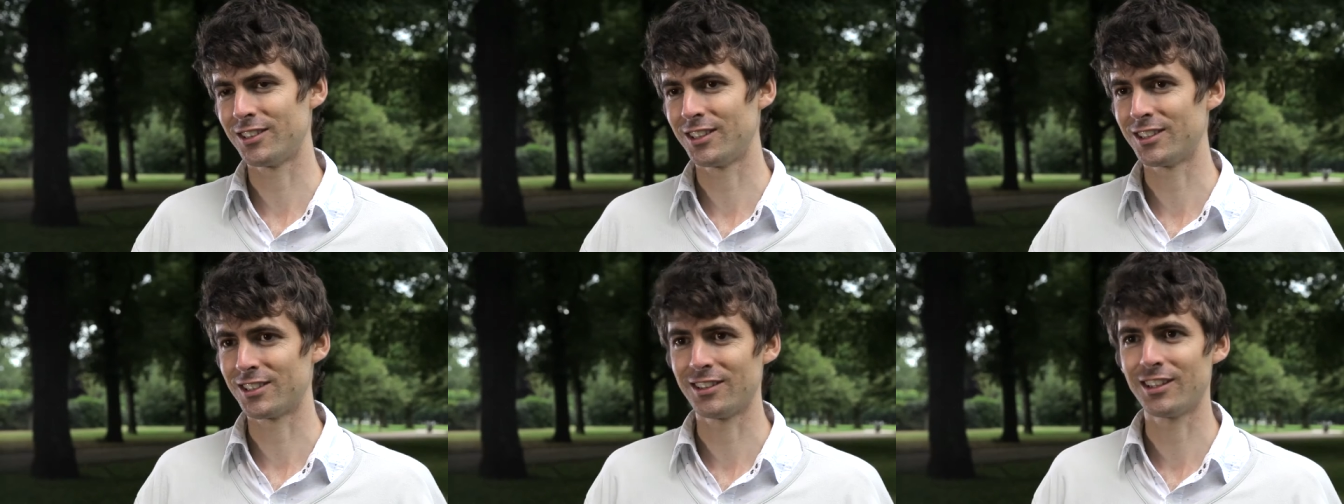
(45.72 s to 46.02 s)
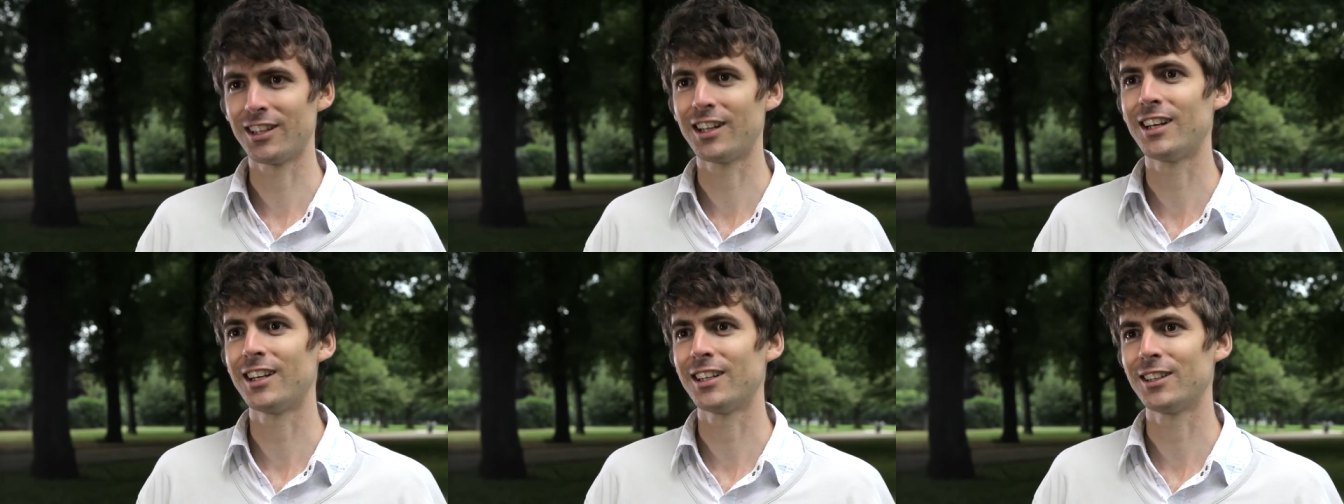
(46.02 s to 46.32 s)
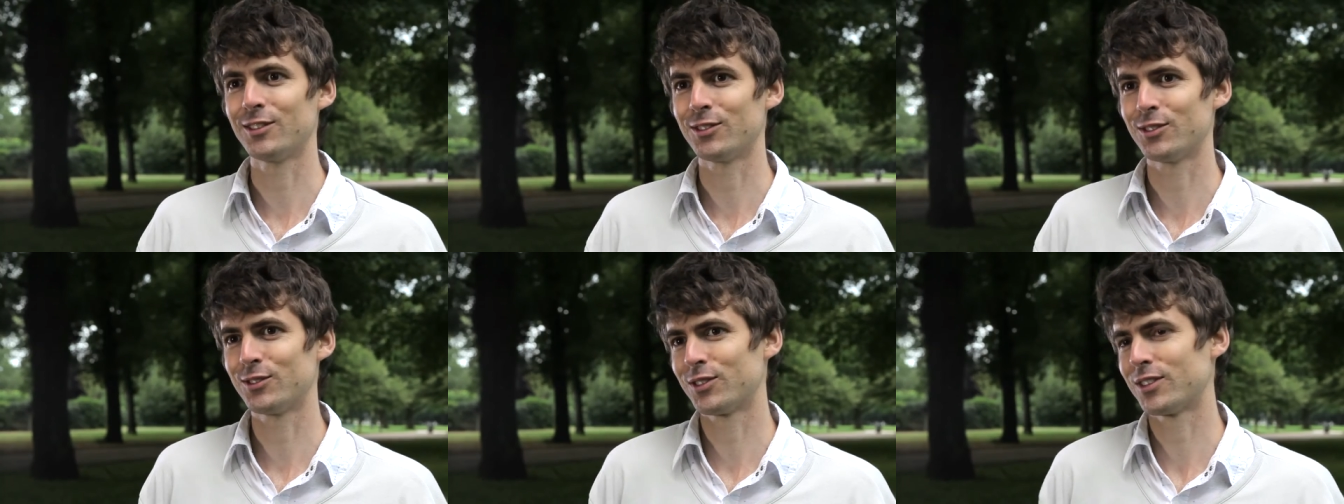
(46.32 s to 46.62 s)
is
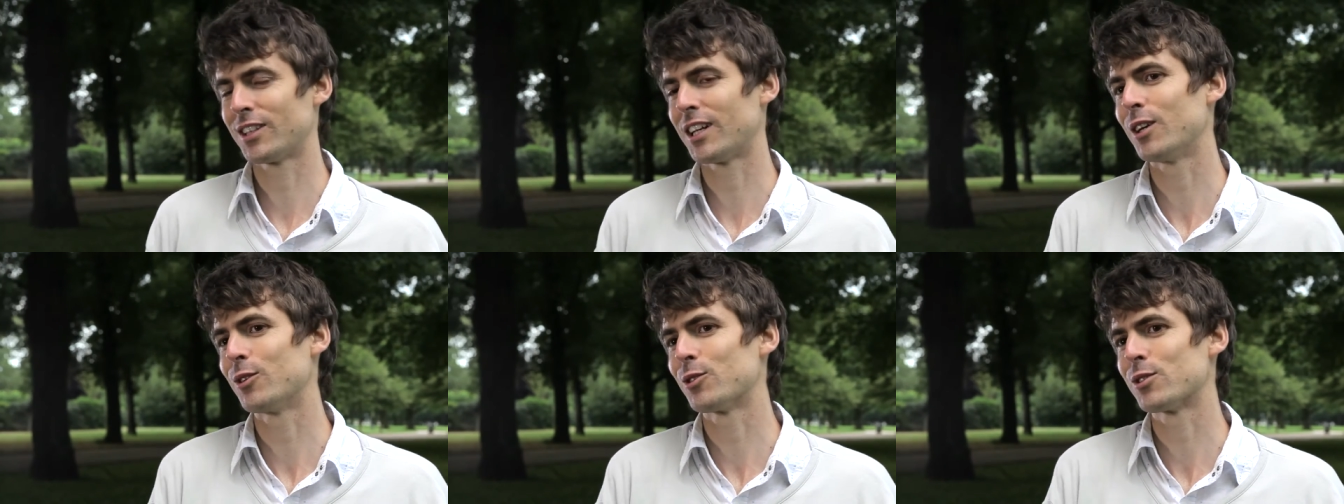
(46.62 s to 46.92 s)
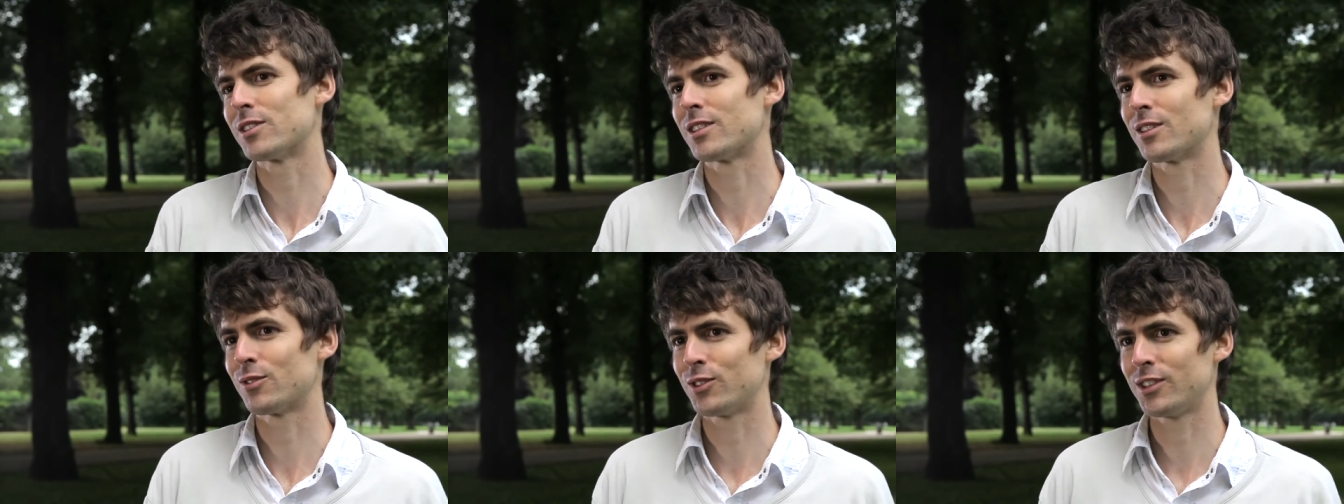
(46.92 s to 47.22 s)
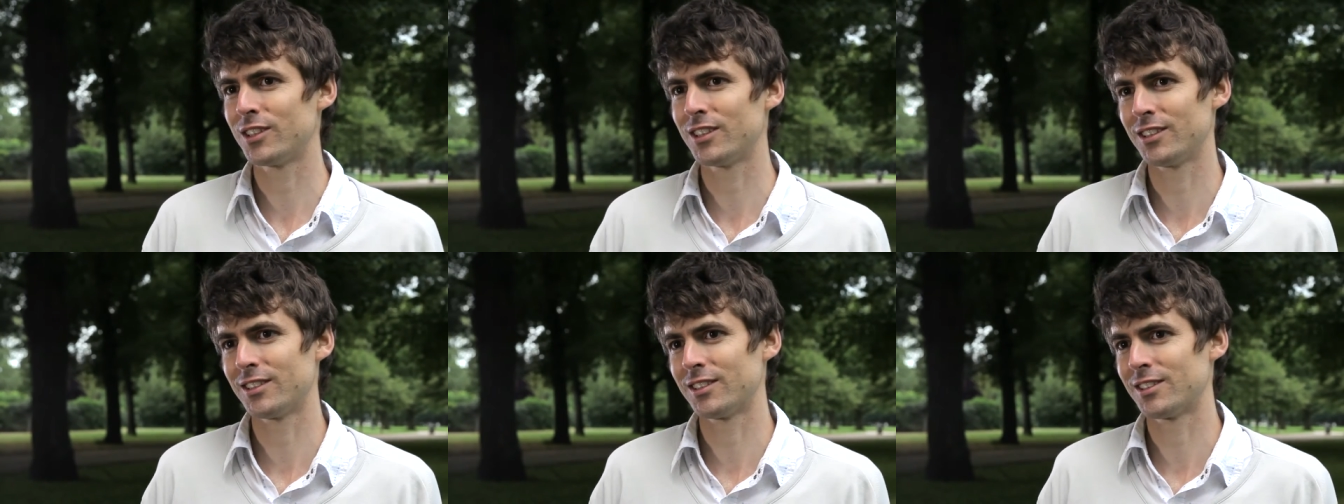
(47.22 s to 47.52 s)
alive thousands of
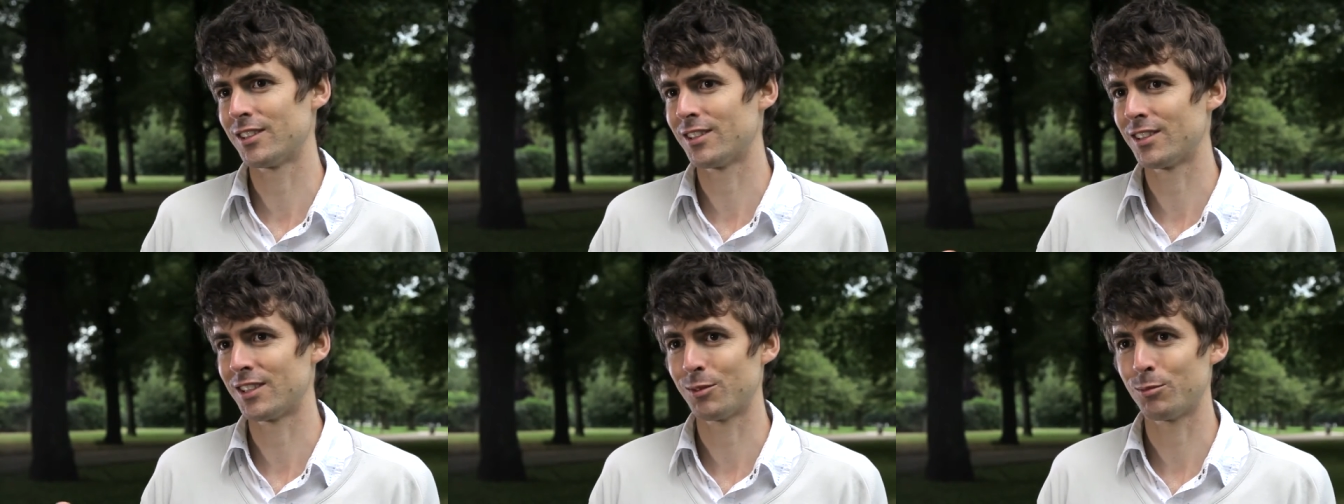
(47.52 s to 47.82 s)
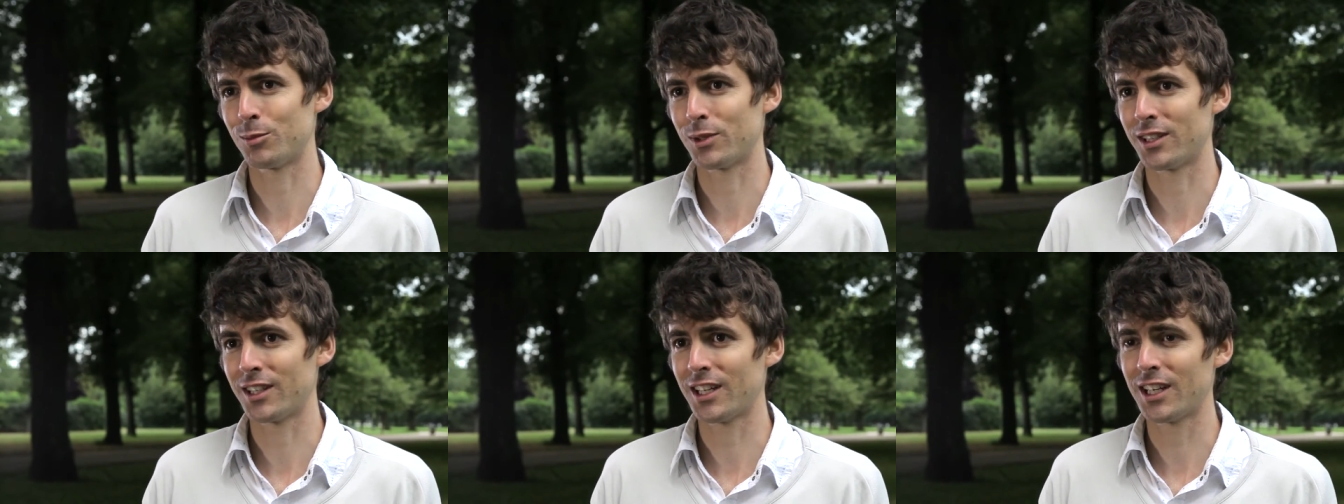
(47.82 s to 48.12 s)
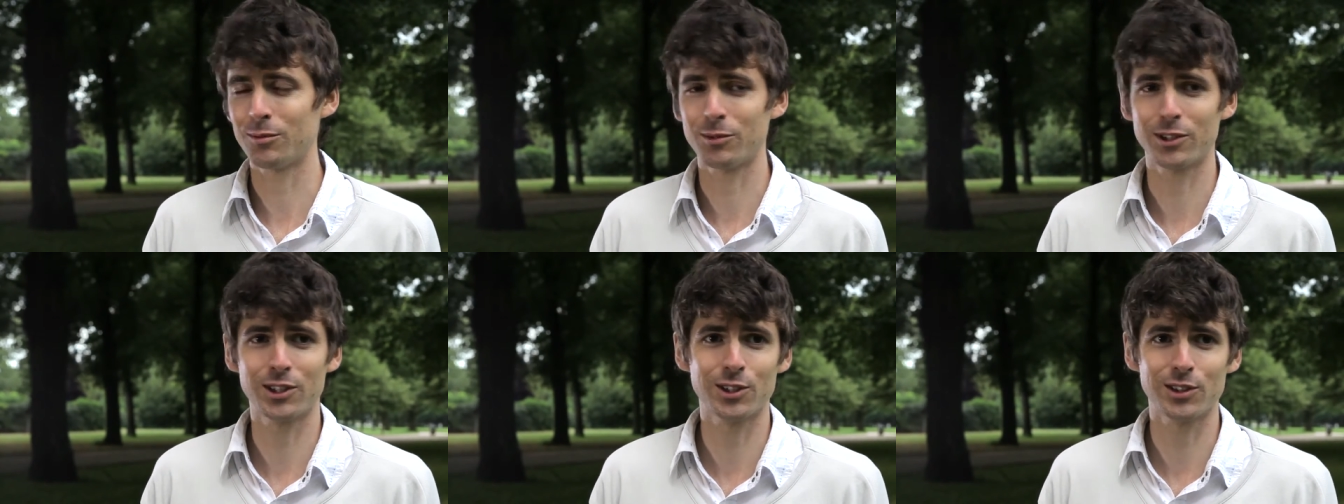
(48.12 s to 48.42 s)
years since it began
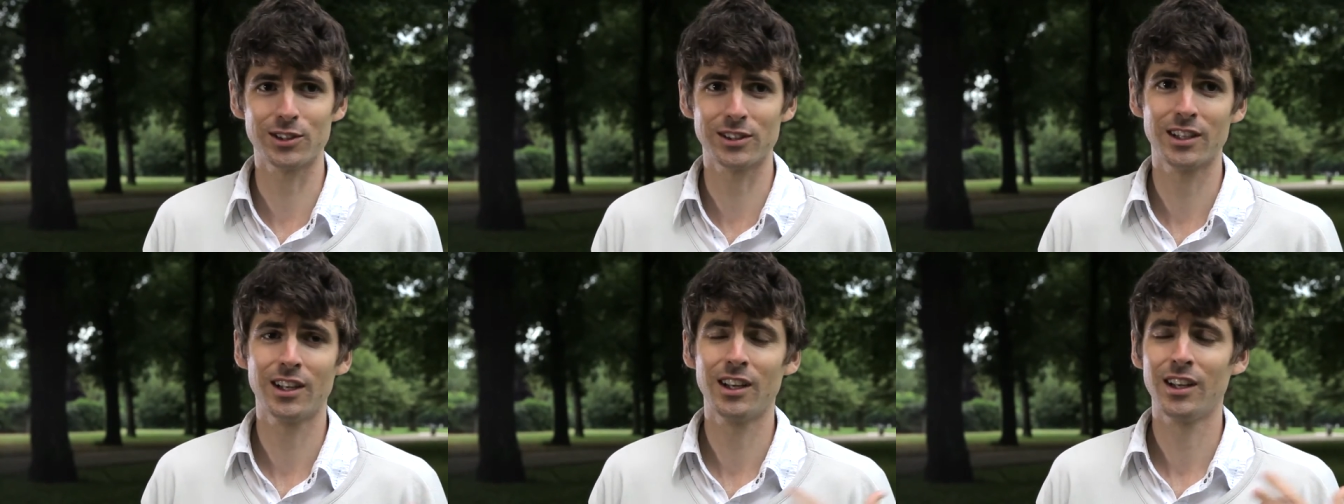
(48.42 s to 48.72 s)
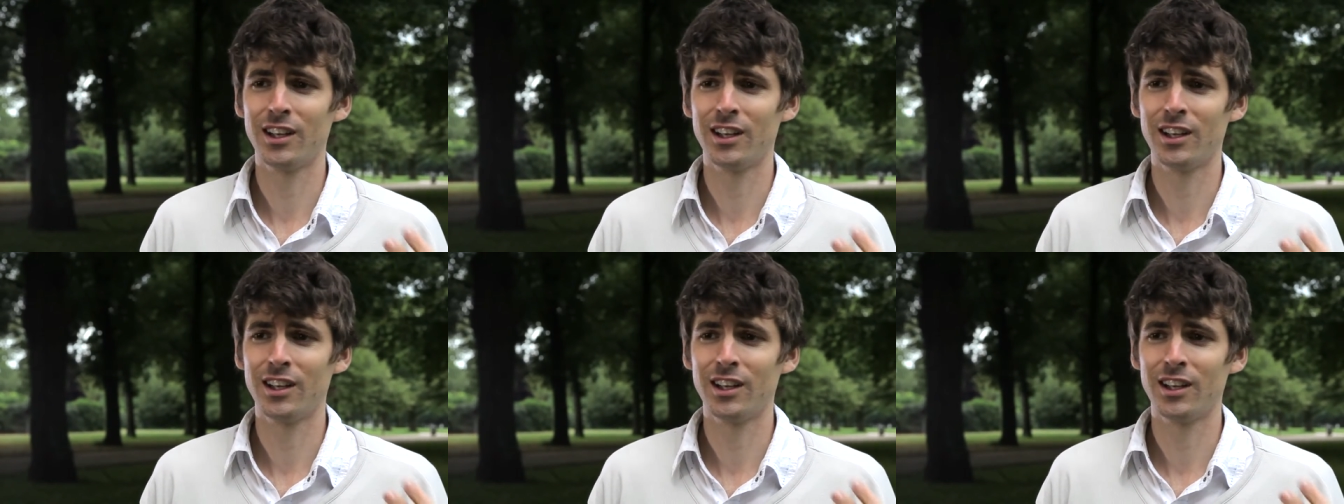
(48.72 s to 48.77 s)
because